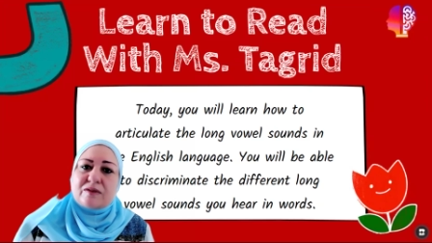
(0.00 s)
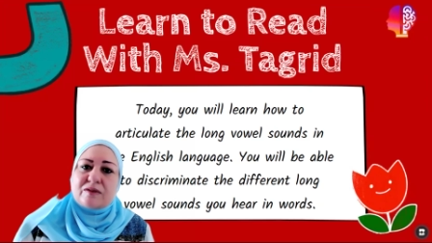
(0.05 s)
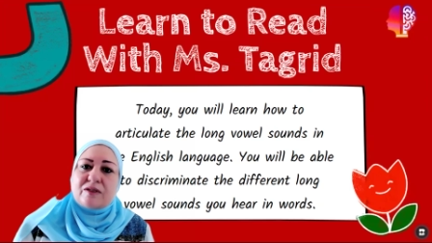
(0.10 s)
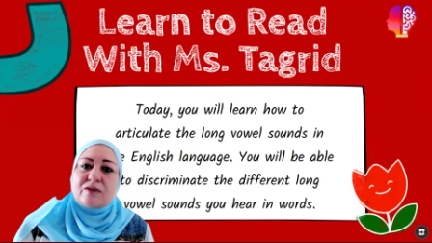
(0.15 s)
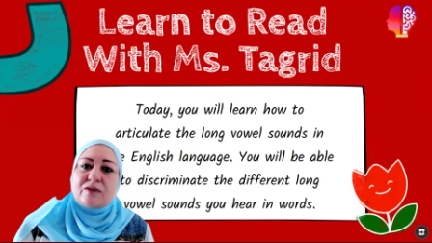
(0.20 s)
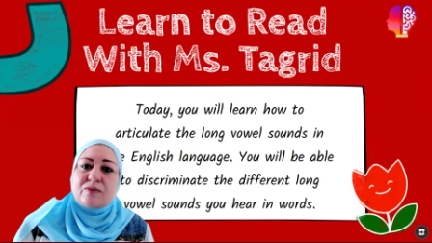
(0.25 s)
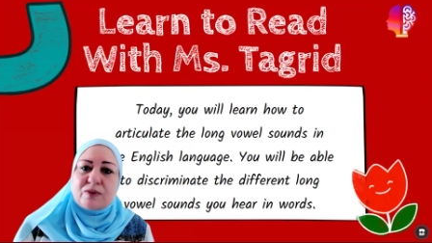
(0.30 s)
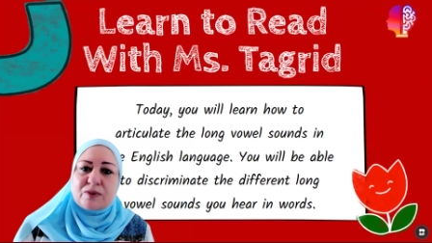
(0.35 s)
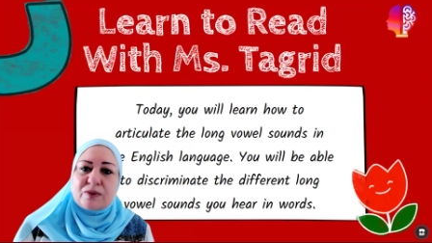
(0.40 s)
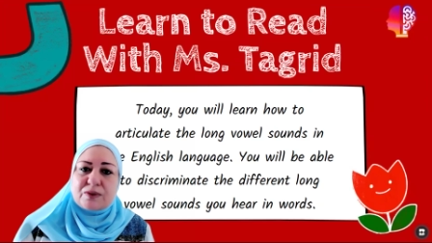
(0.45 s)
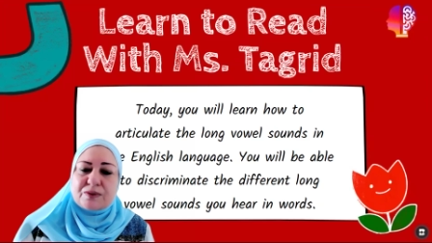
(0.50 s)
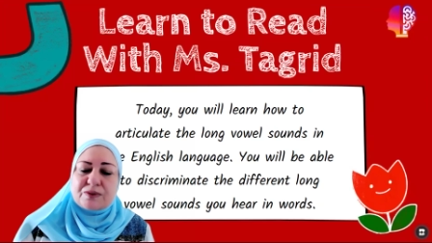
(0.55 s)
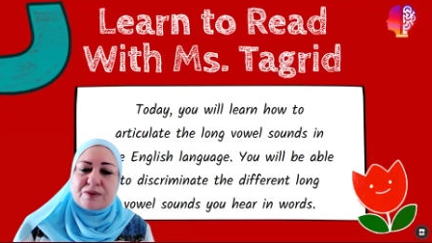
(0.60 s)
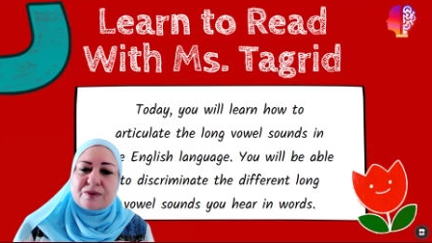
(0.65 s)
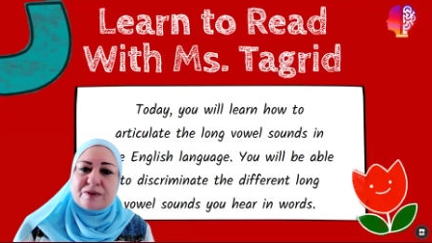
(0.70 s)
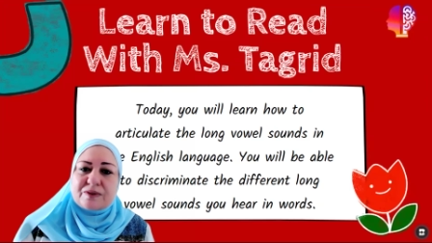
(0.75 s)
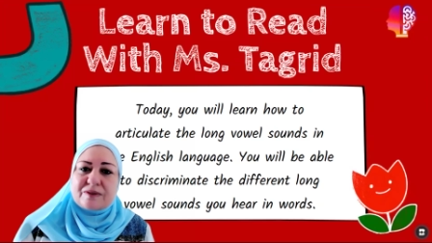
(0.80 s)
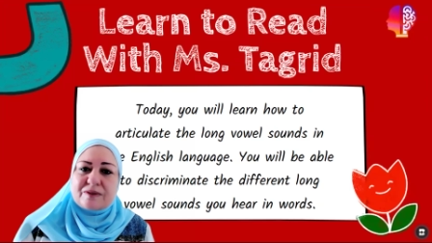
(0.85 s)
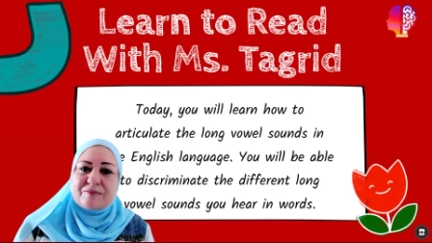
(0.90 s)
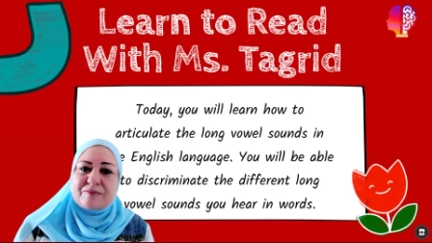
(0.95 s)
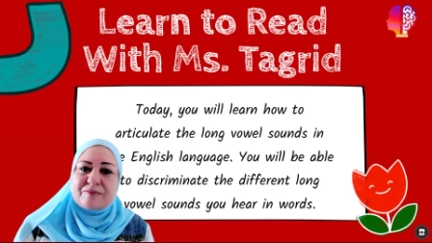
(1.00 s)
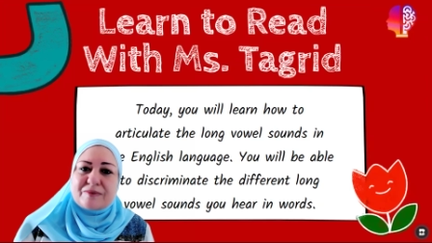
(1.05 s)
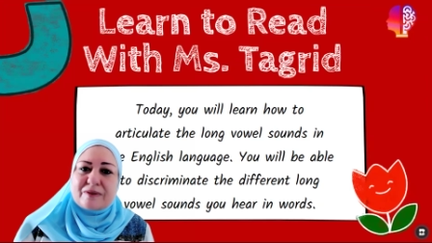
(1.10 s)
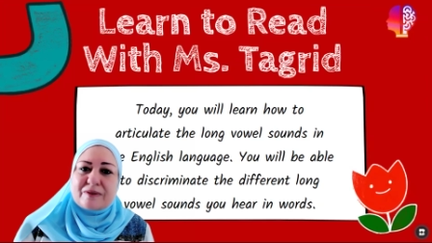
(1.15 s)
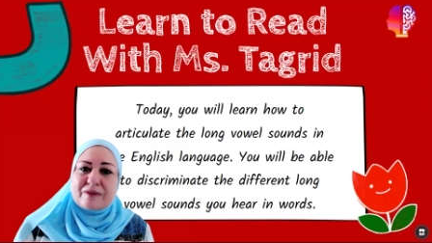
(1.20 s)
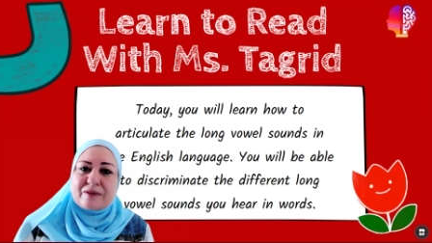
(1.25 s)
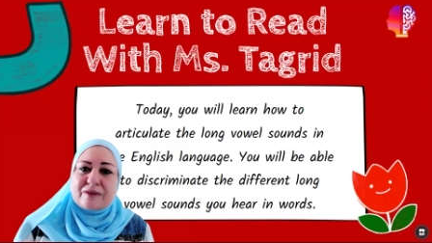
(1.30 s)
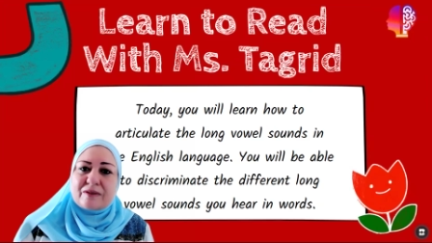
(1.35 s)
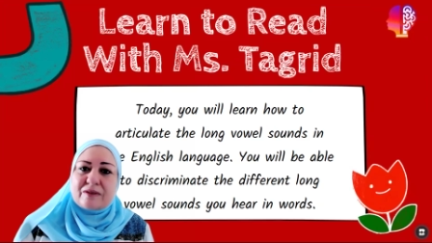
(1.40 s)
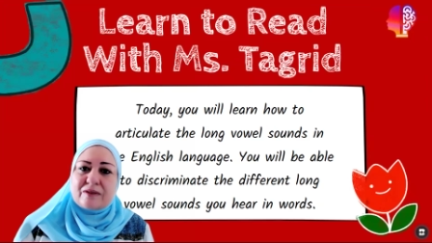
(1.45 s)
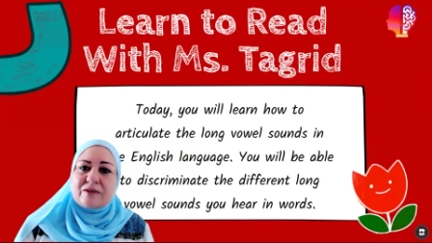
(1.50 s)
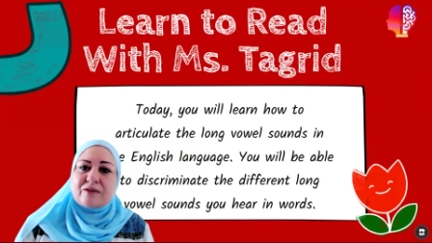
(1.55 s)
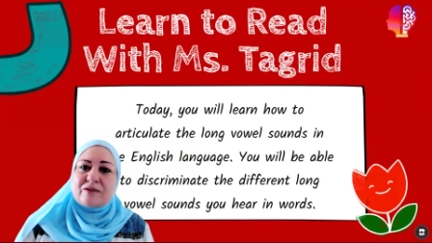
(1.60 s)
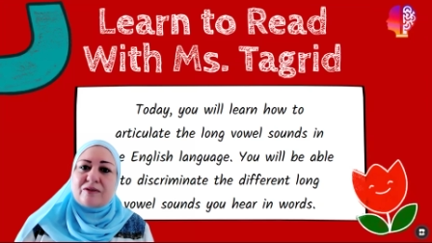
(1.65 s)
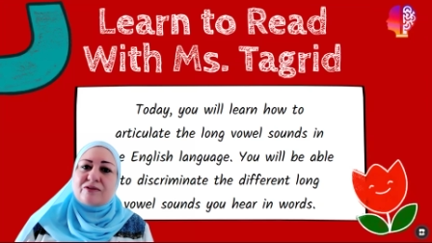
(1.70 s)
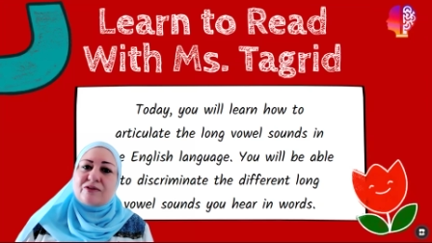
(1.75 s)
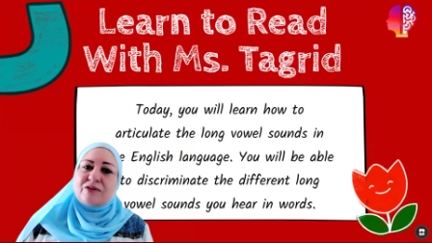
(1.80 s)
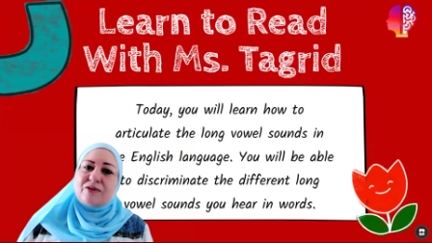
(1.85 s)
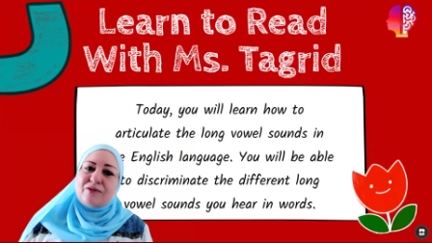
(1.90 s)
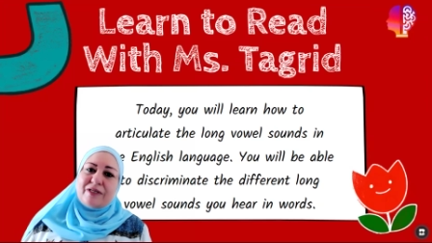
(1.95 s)
in words.
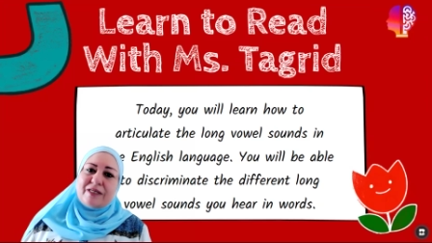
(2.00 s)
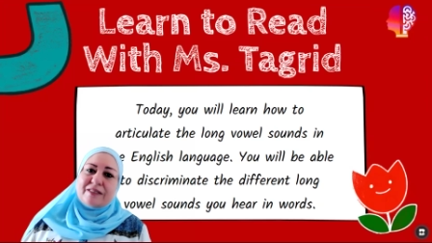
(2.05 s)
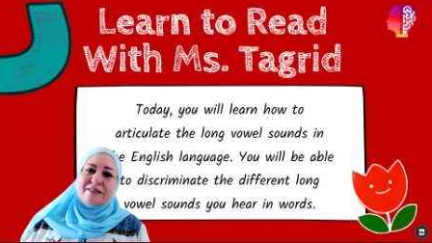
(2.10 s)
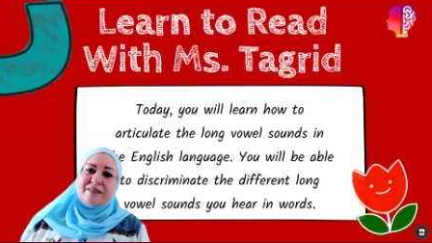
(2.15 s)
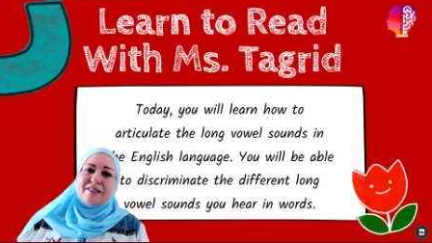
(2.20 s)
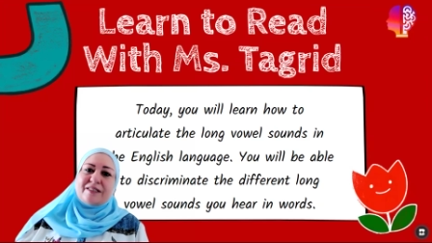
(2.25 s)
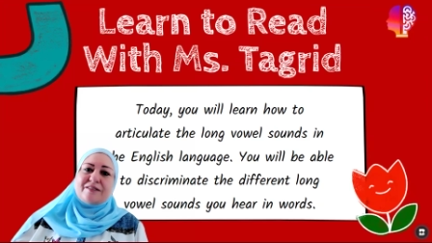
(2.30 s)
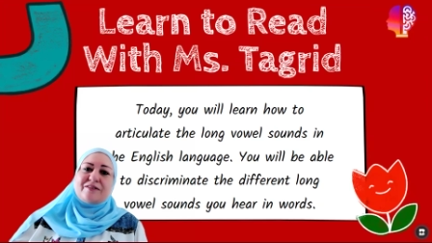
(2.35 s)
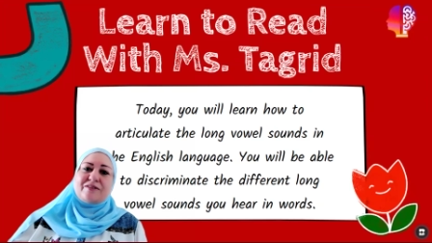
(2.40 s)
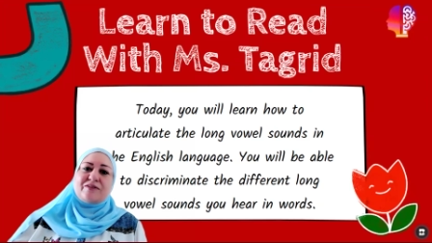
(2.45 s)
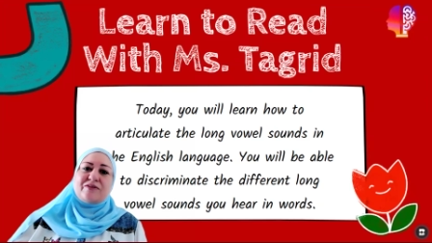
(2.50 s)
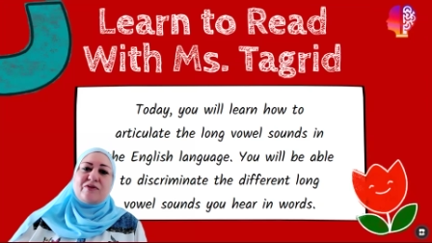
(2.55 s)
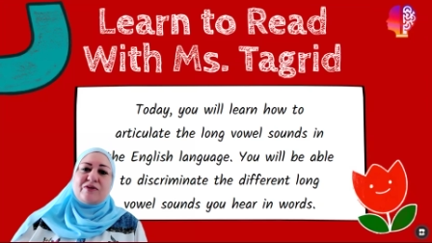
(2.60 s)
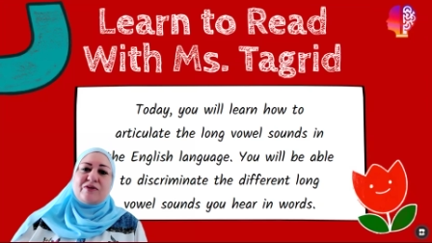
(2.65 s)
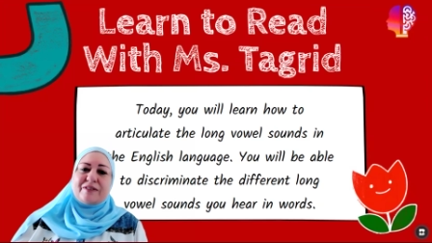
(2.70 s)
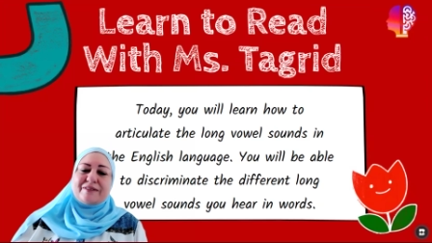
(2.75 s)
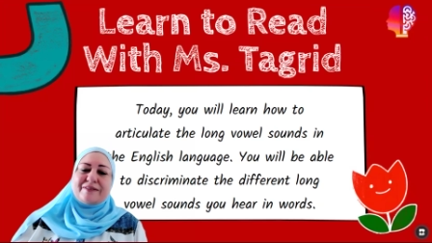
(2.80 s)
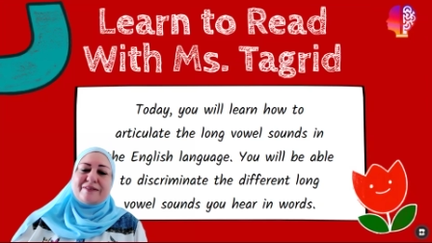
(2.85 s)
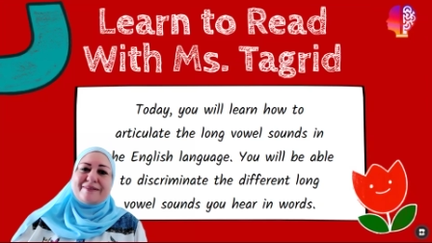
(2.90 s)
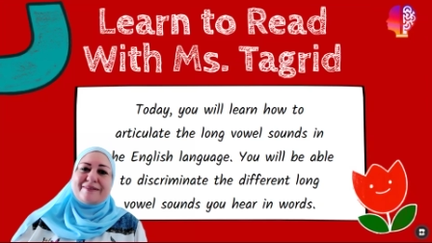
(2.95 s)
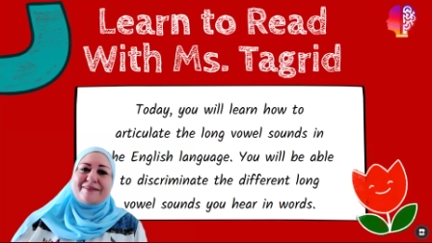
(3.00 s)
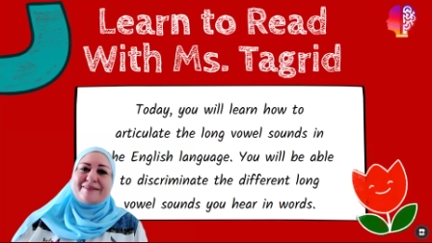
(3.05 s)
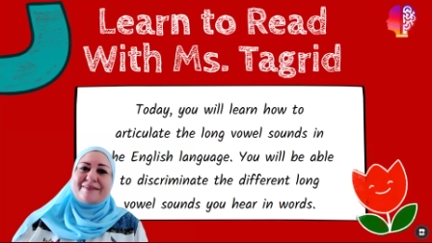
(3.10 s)
So let's get started.